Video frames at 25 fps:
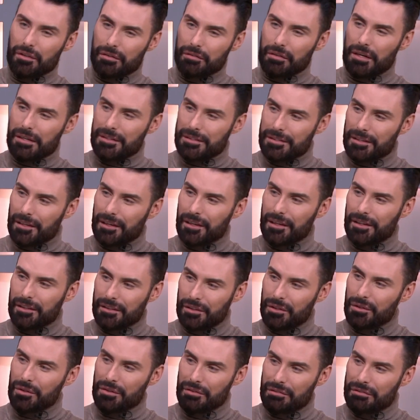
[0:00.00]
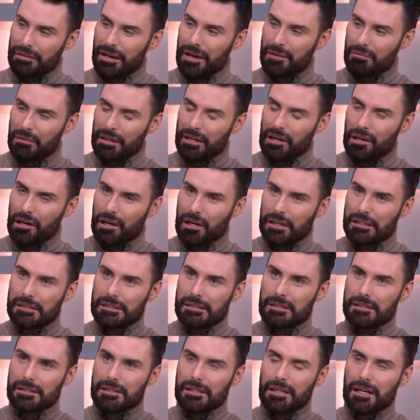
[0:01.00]
who your friends are and who your family are.
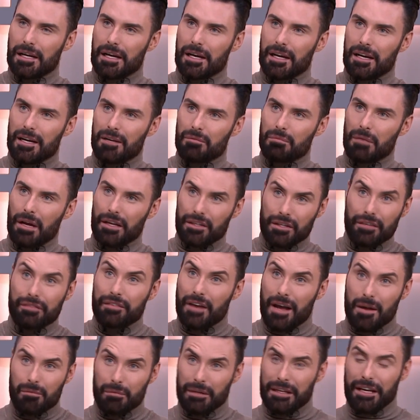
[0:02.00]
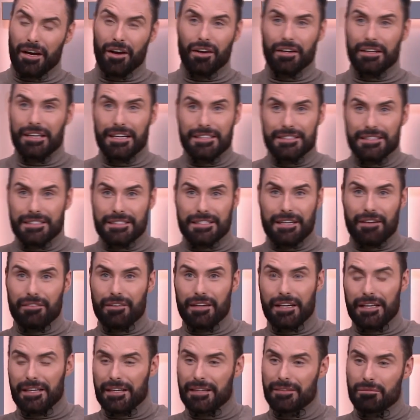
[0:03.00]
And your family aren't
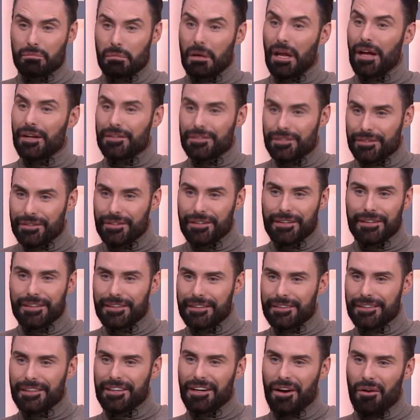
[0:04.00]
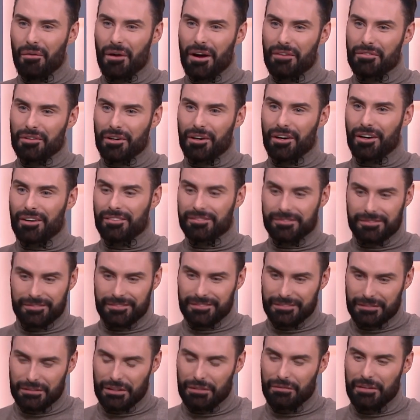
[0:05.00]
necessarily blood. You know, I've got,
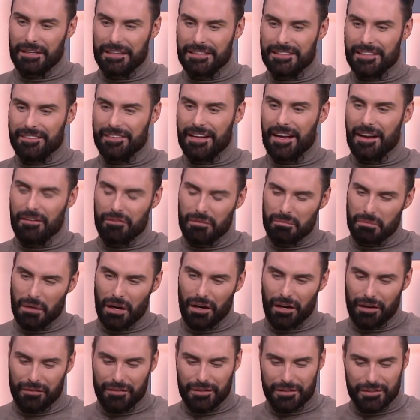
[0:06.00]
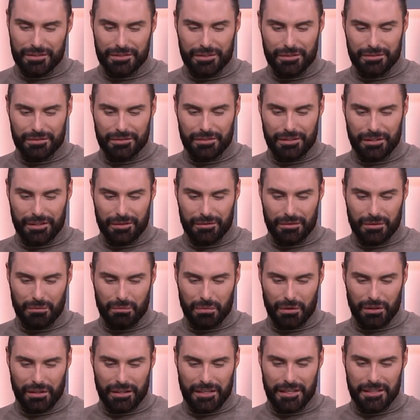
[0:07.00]
you read in there, part of the
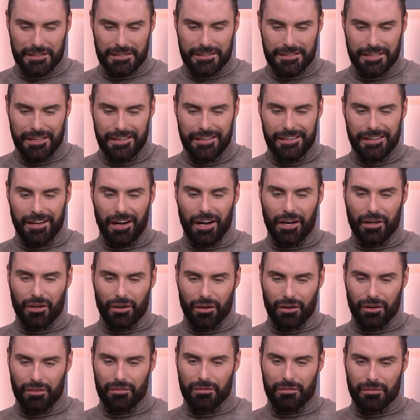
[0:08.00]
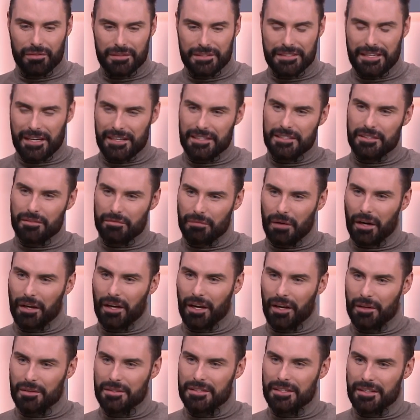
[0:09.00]
book is, I got 6 of my
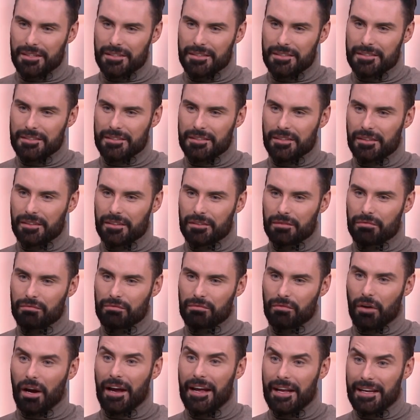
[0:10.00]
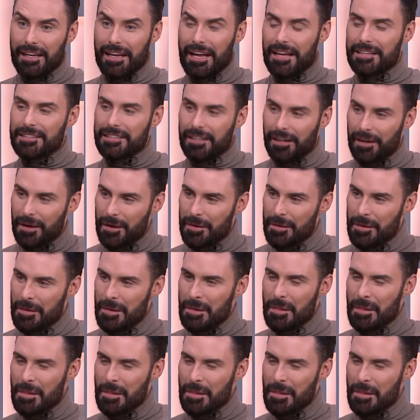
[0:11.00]
closest to write a letter